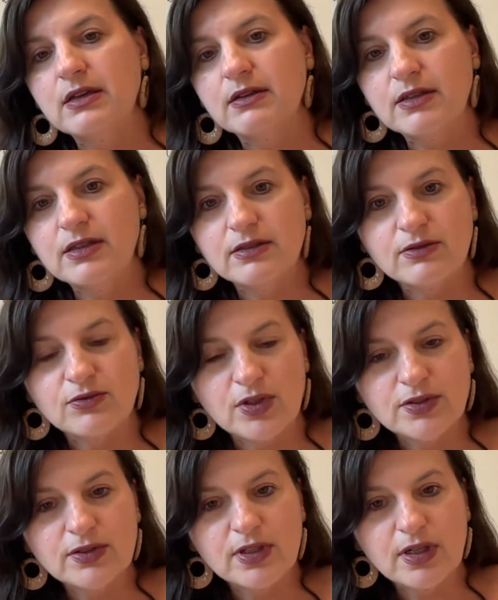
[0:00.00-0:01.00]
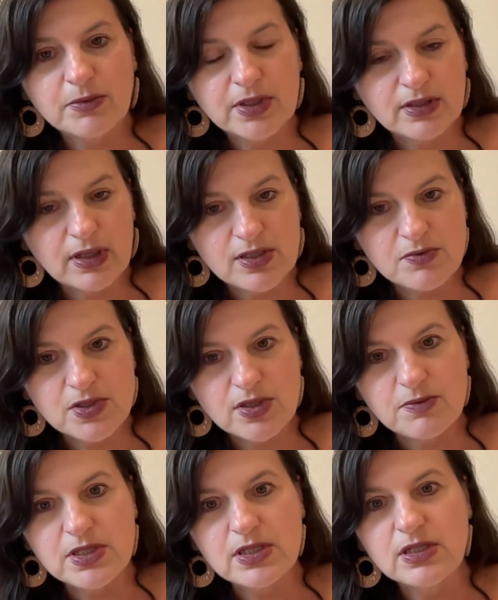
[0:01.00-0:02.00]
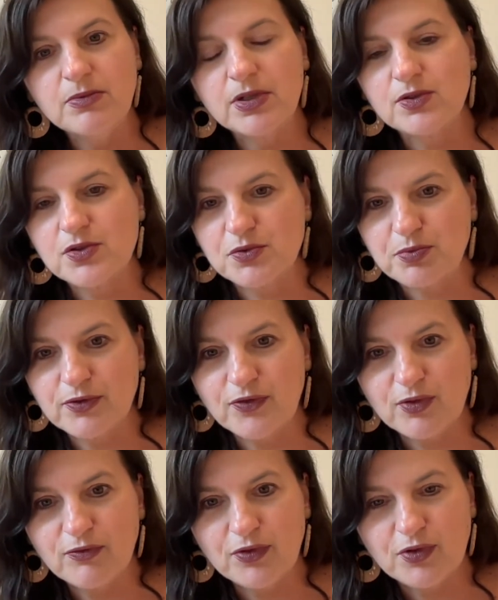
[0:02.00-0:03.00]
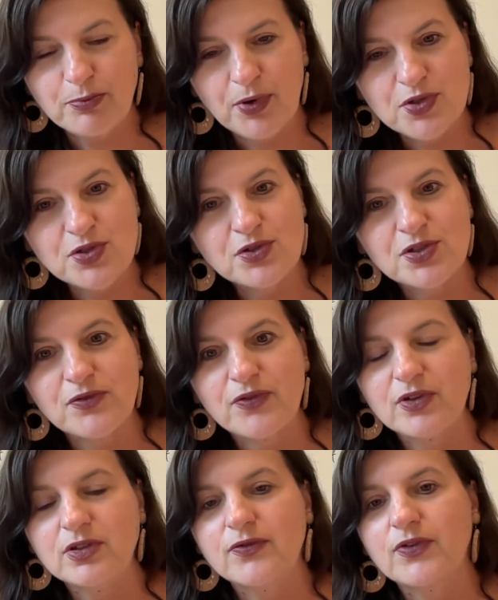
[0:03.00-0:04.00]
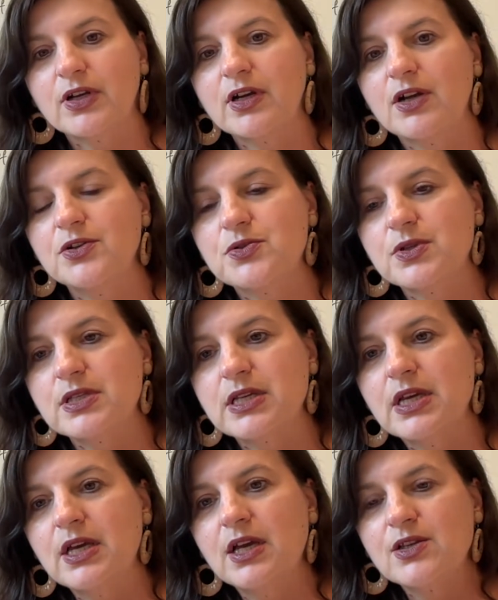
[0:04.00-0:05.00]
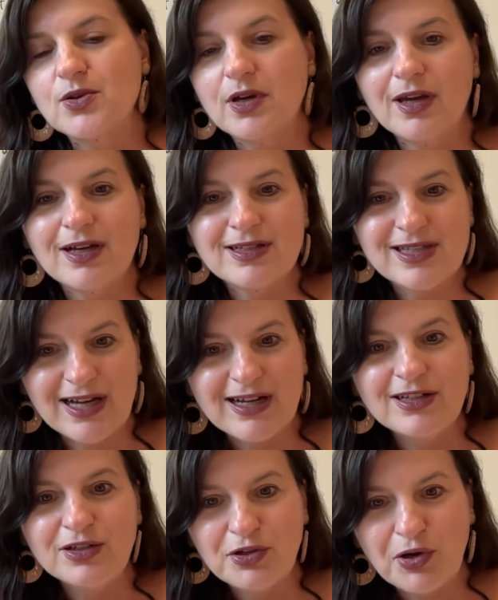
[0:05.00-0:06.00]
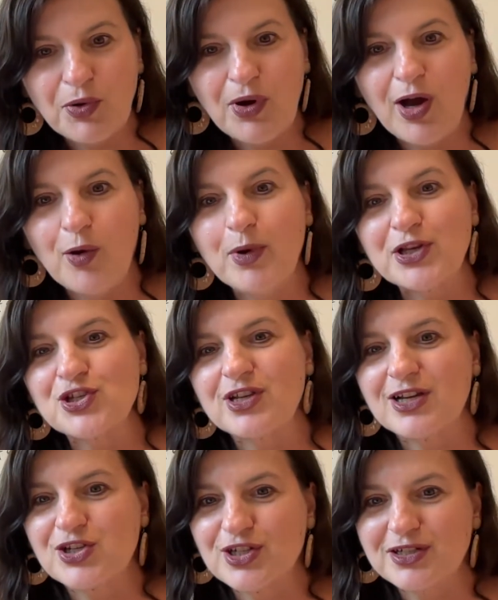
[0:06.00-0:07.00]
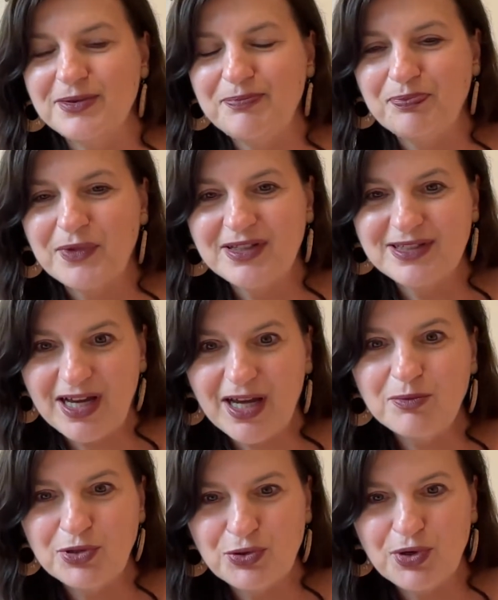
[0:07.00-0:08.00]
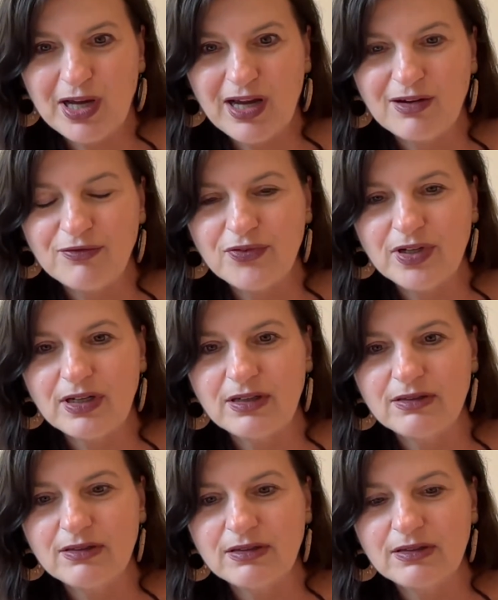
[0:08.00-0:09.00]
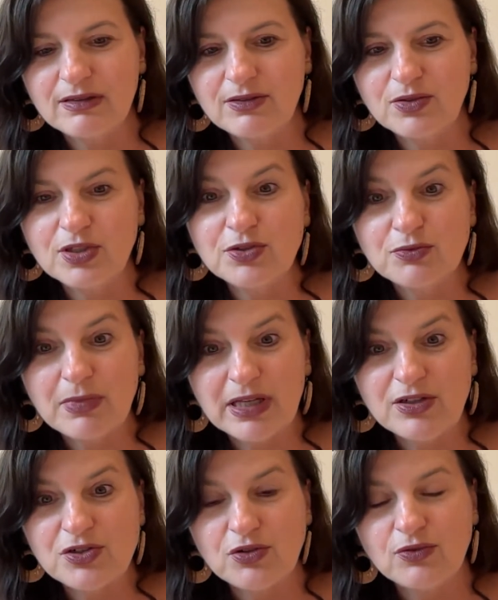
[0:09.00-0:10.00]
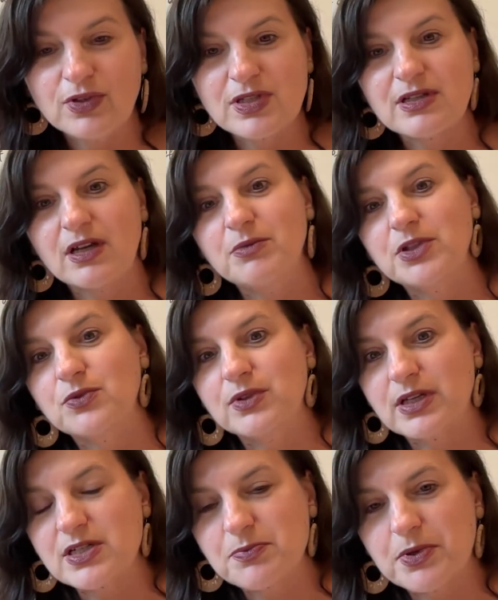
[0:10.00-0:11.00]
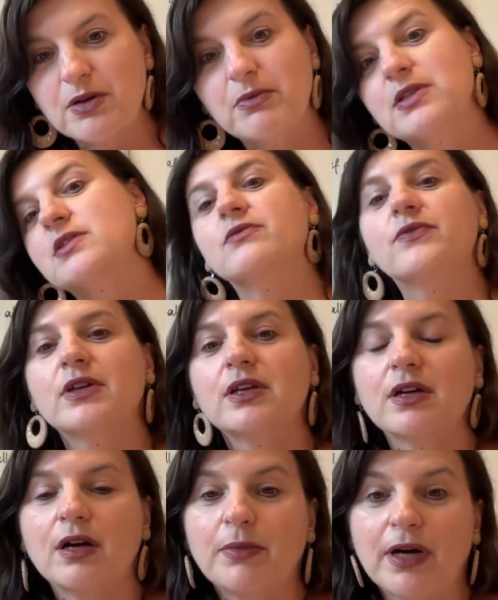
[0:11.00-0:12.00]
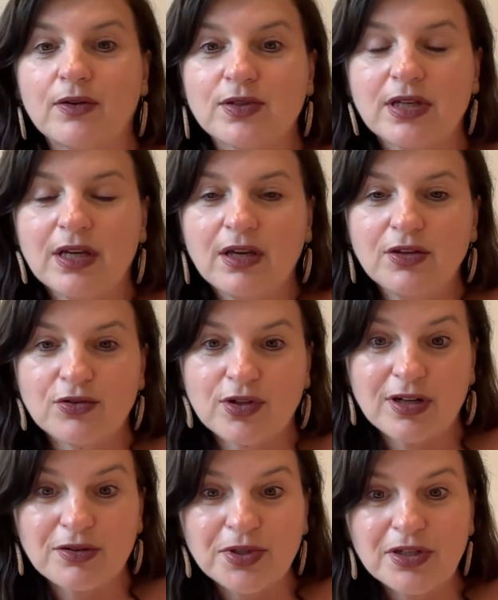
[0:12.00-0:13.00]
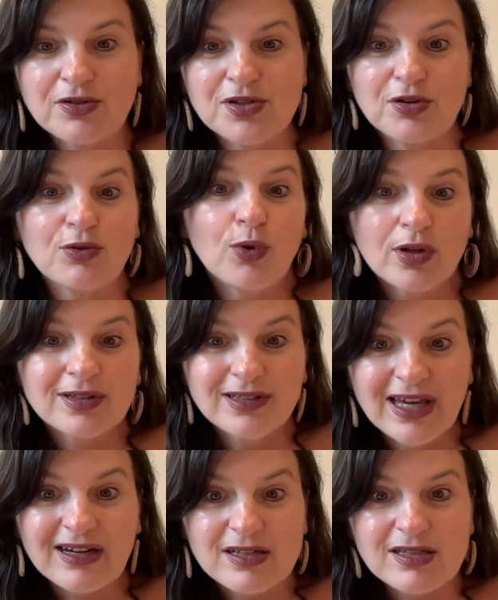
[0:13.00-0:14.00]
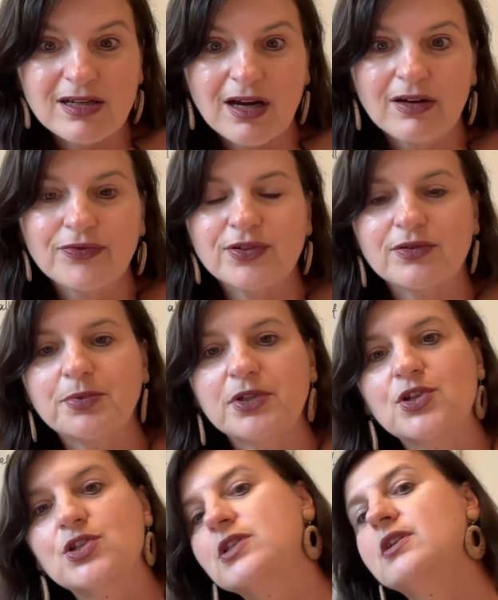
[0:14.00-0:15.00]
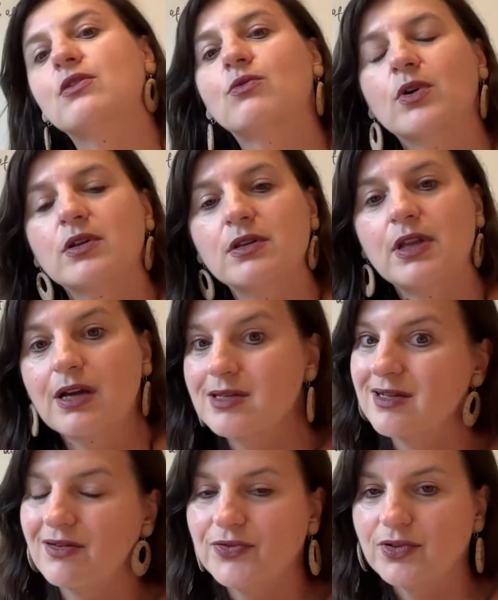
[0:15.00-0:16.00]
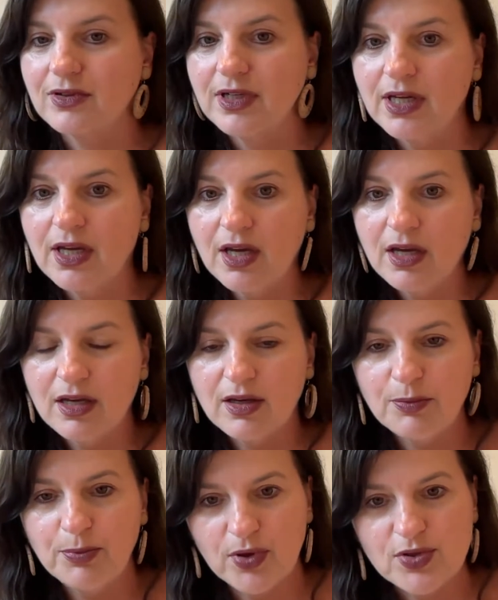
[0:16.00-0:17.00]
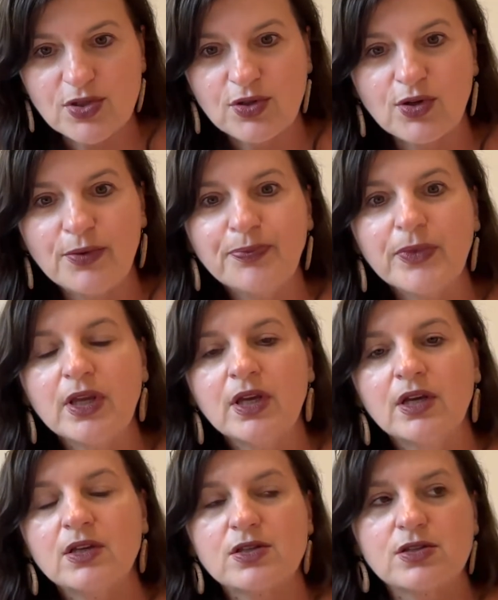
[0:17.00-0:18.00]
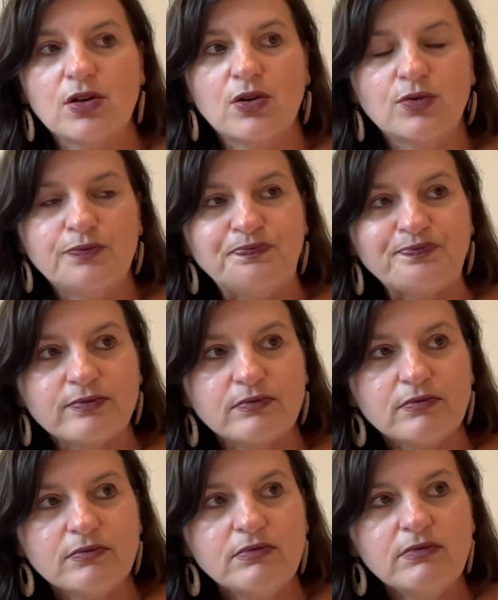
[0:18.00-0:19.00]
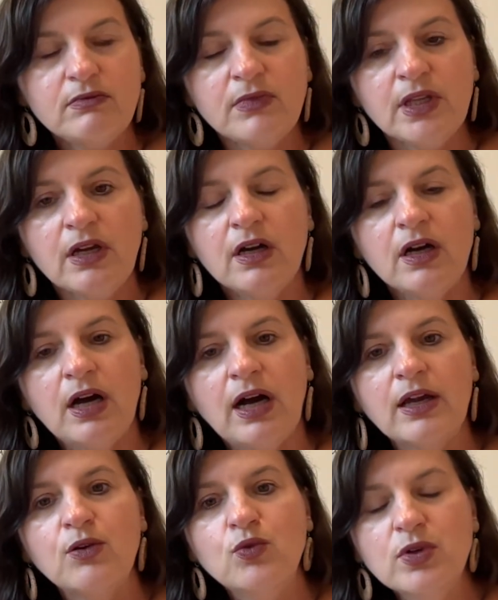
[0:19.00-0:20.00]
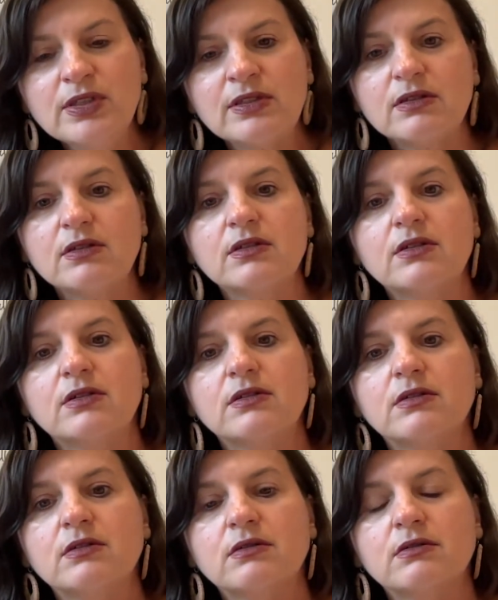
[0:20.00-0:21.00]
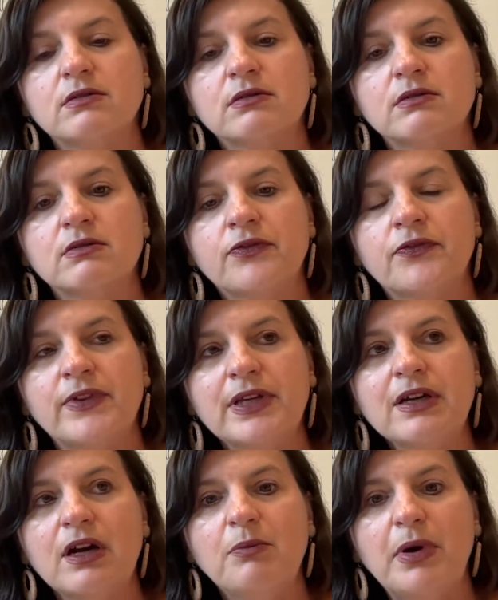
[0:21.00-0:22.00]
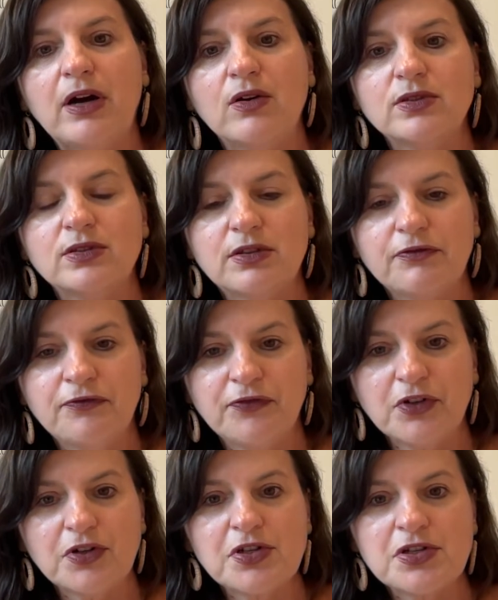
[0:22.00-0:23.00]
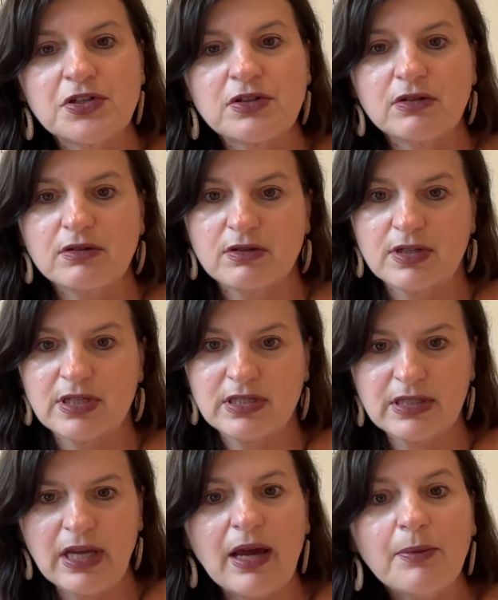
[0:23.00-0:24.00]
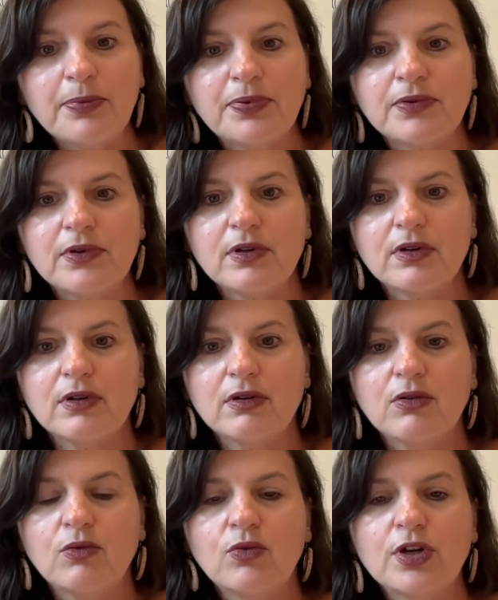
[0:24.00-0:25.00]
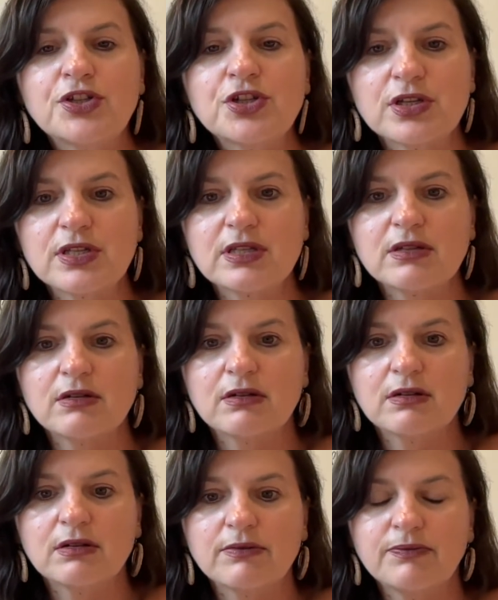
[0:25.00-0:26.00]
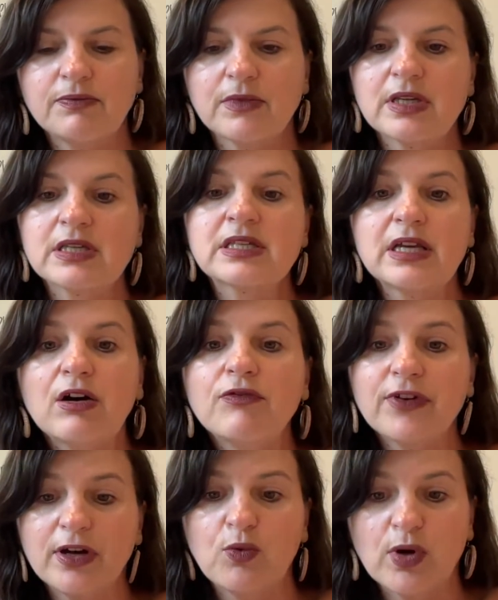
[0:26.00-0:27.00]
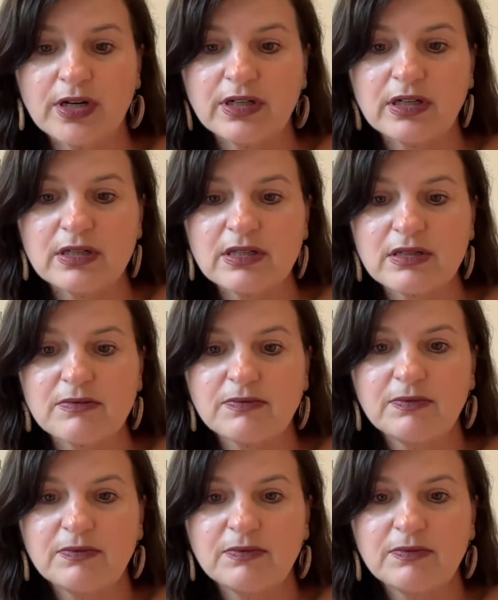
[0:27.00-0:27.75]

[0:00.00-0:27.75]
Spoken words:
here in Rotterdam at Erasmus MC, but also perform for postdocs in 3 different countries. So I exactly know how much actually time you have, and you need to manage all this time between experiments and thinking about your career. So what next after PhD, or what next after postdoc? So I would think about the first step, which is self-awareness.